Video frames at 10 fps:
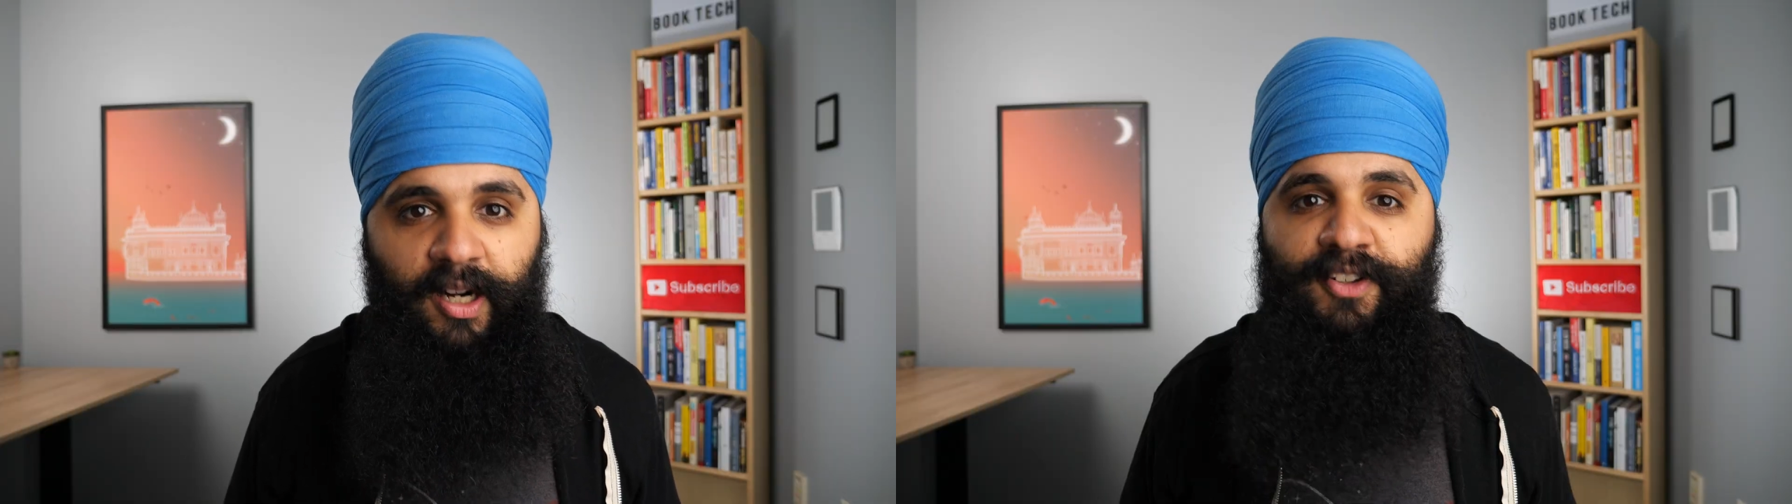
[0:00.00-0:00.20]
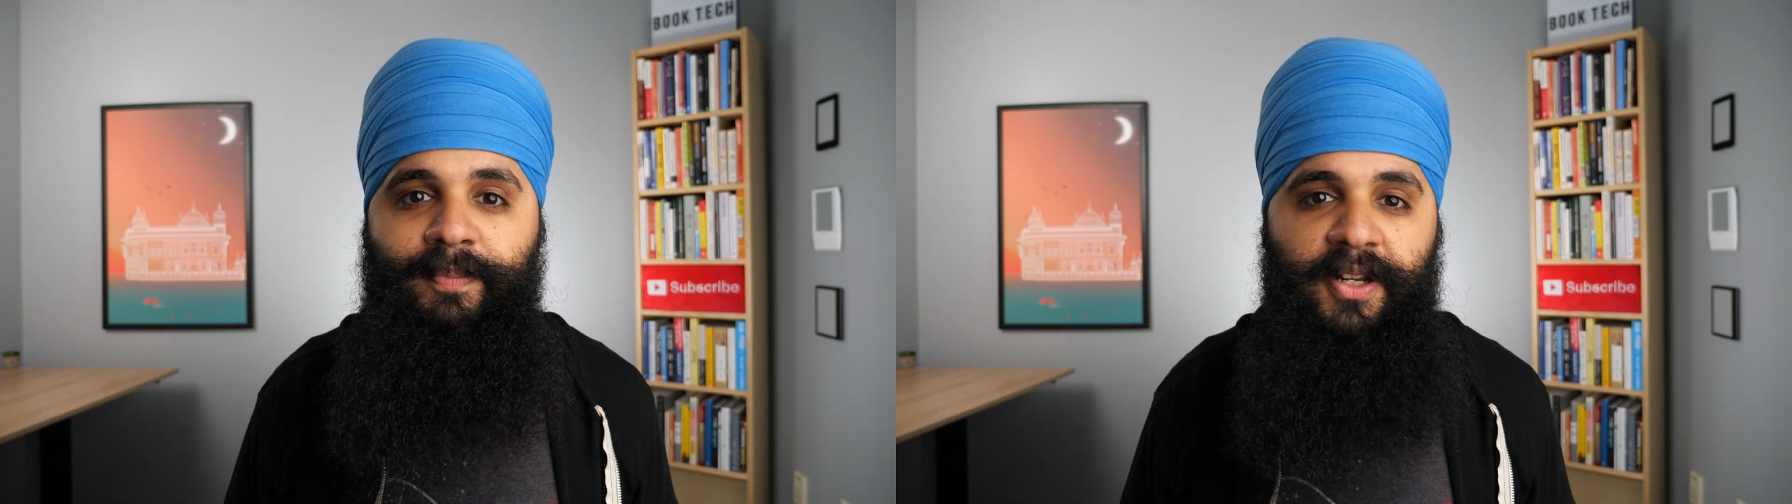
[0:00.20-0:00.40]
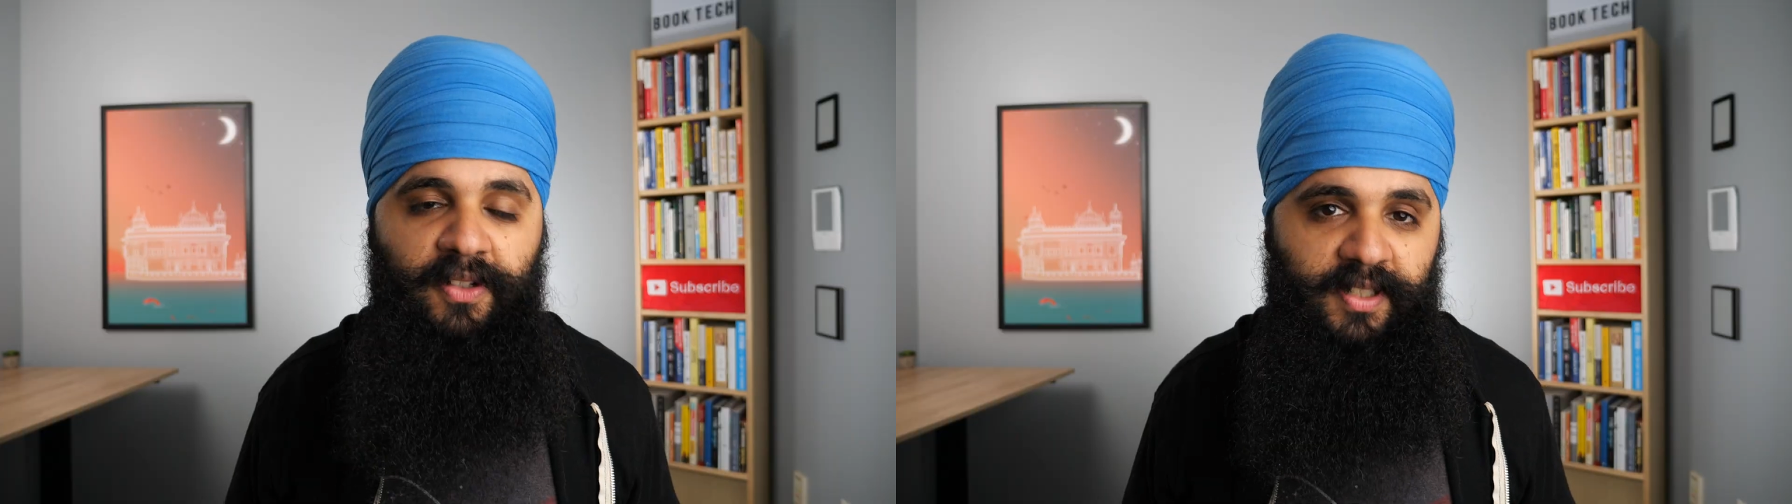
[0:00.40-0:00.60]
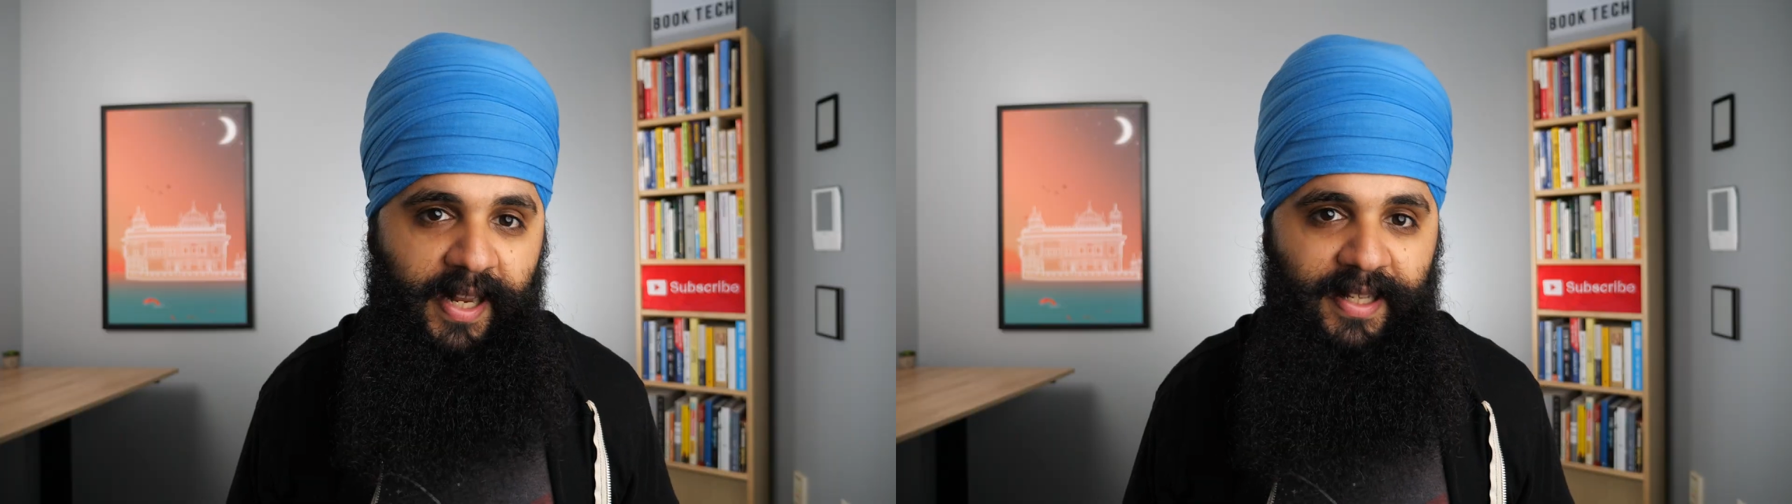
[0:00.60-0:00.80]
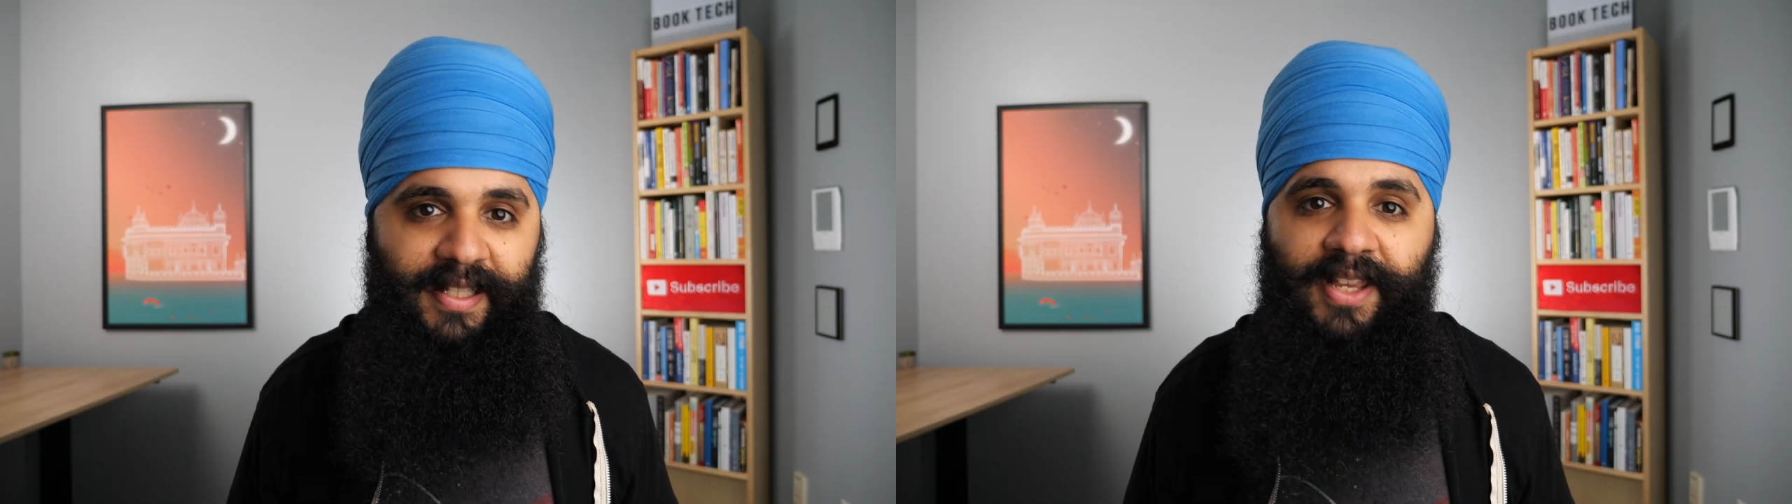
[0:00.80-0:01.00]
or have special
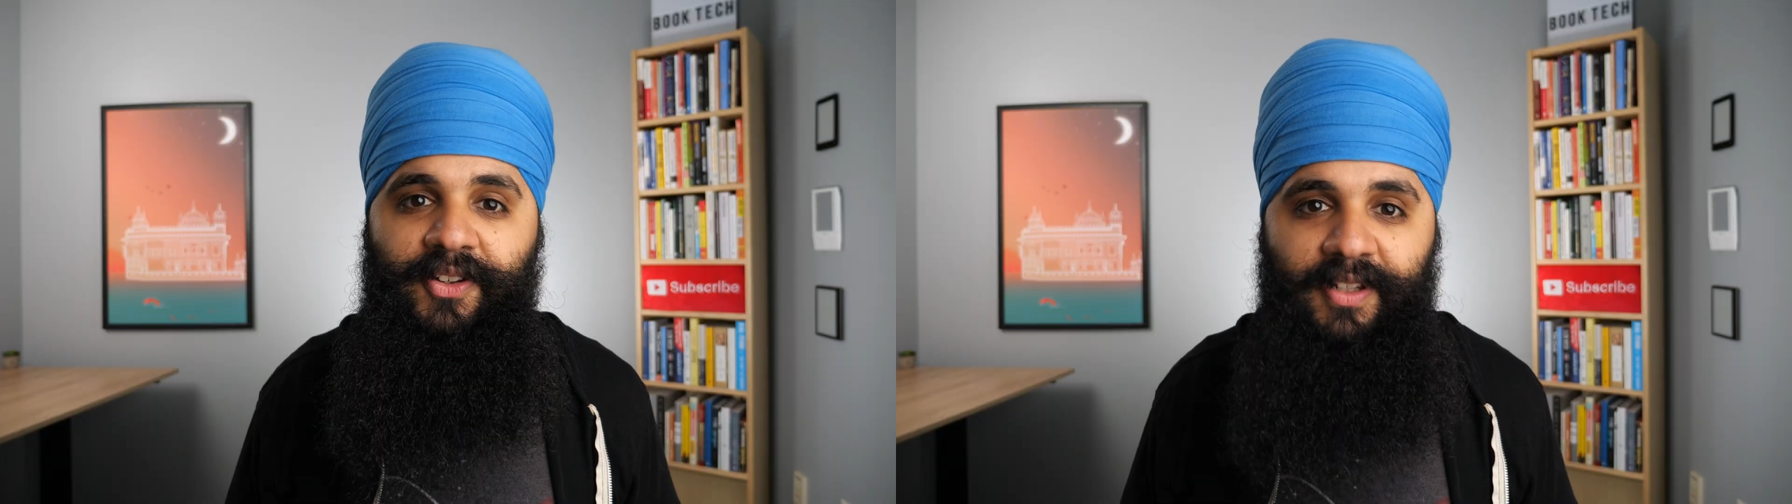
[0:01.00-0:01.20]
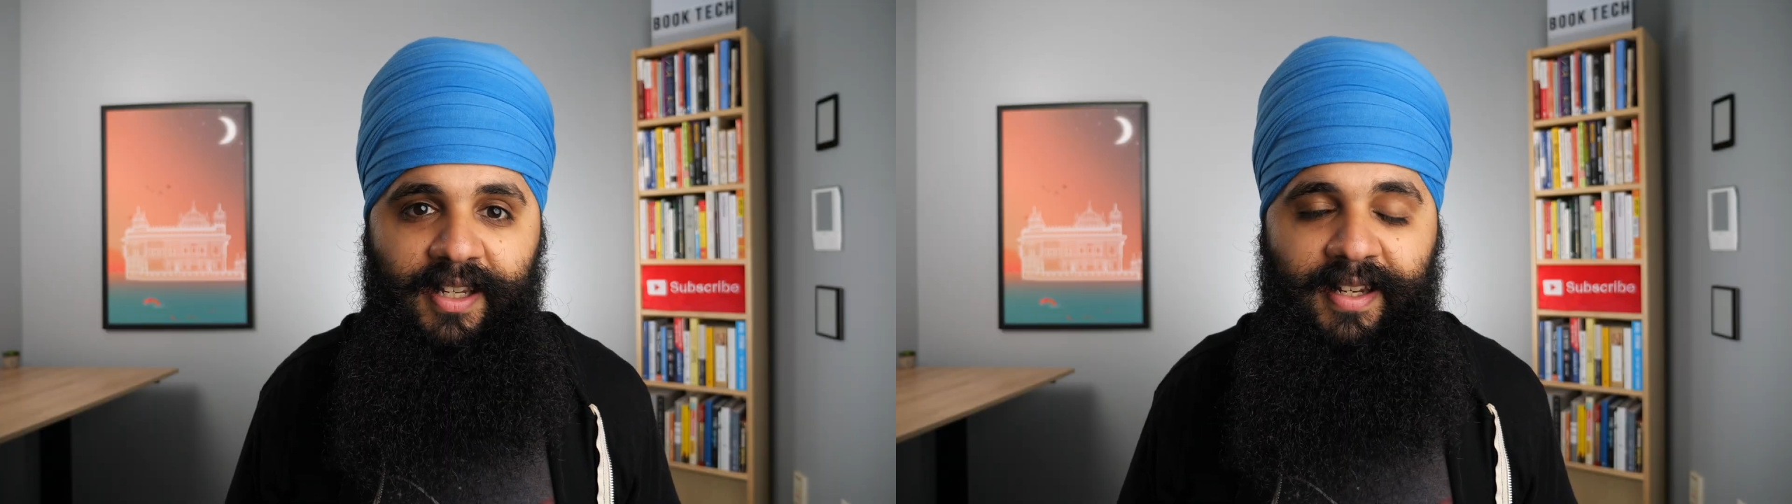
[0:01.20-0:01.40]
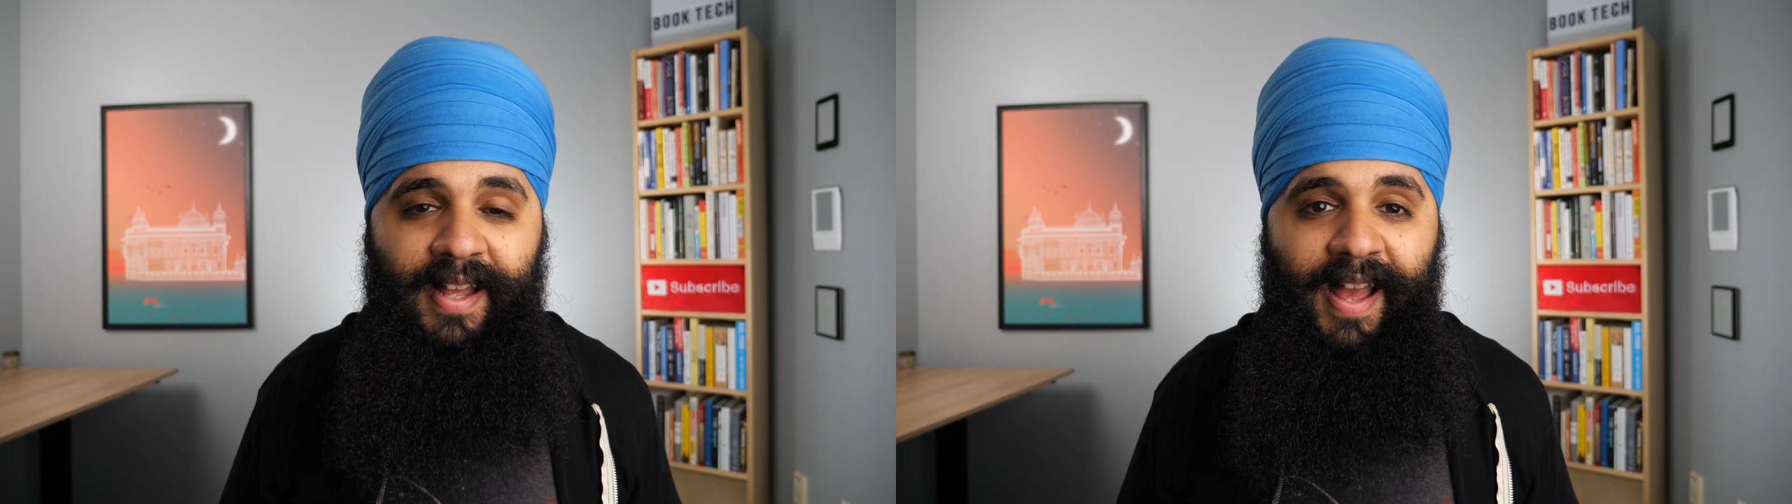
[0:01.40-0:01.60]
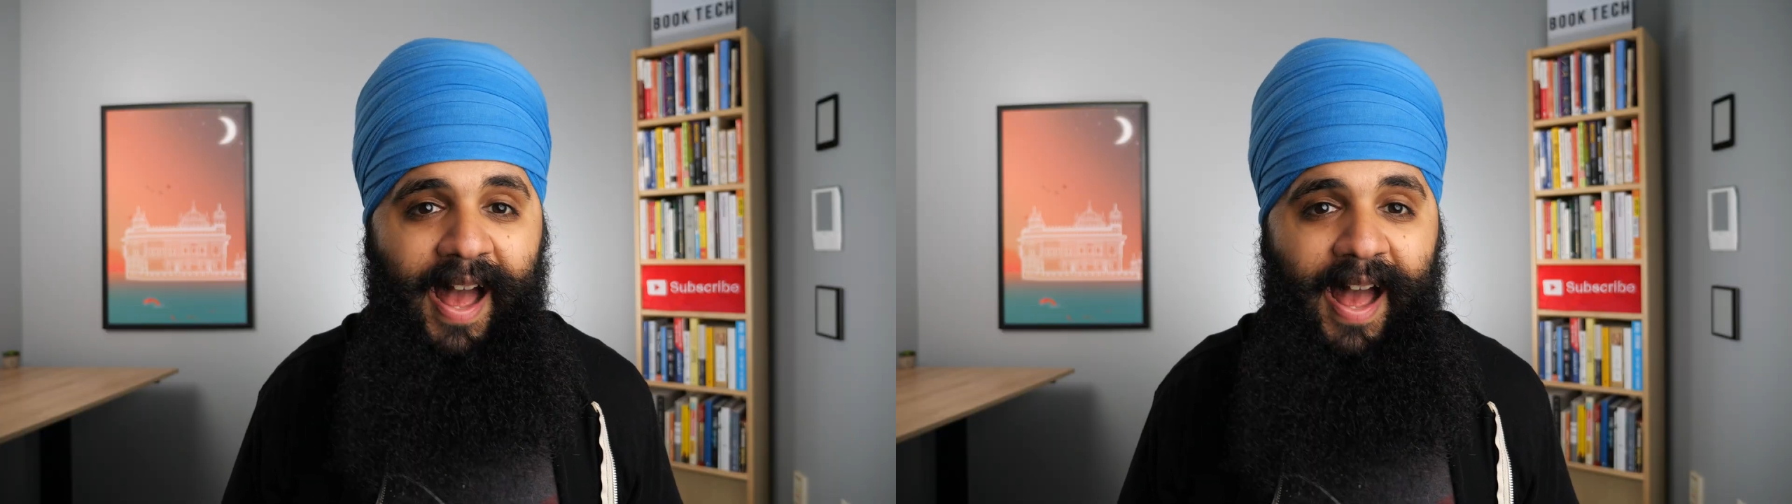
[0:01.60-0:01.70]
settings settings that you need,